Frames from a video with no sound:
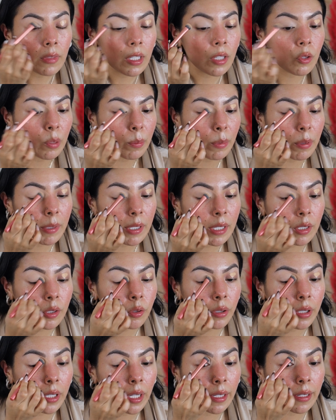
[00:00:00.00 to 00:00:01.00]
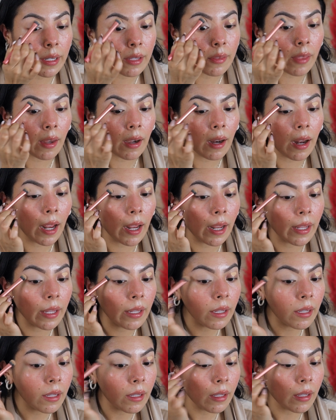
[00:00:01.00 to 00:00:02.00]
So I'm gonna be creating that
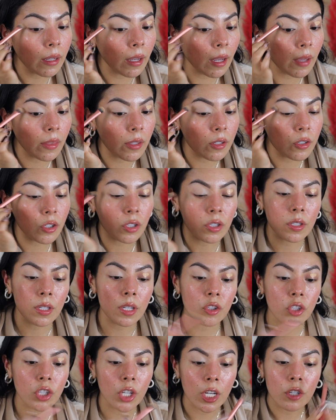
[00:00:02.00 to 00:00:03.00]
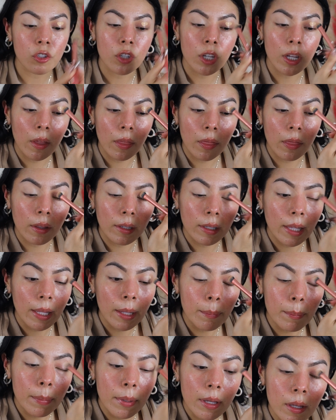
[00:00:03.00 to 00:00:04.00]
eye and then just changing the
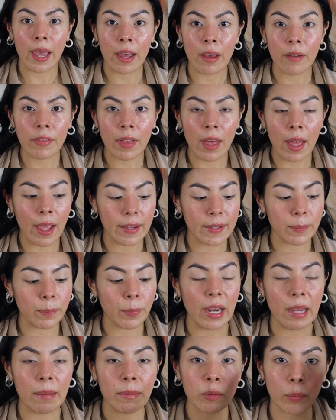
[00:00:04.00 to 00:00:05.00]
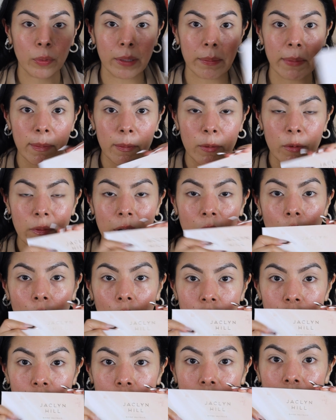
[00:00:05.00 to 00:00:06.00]
lip. Have the eyes prepped. We're gonna be moving
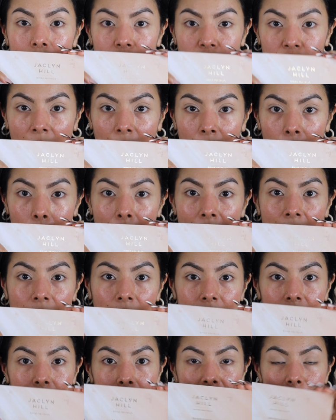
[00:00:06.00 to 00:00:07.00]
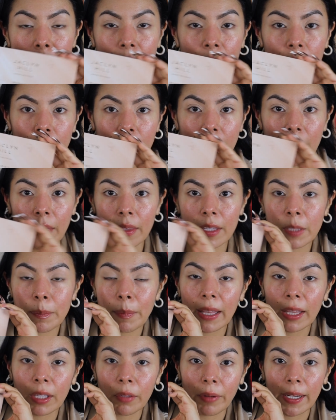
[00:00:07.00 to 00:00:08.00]
on to the shadow palette. I'm gonna be using this
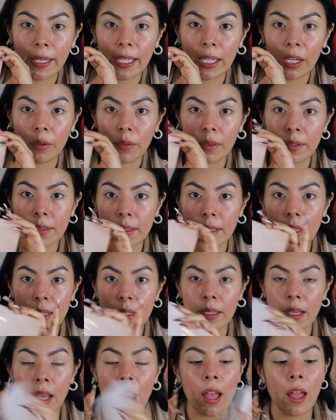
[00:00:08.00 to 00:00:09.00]
palette right here. This is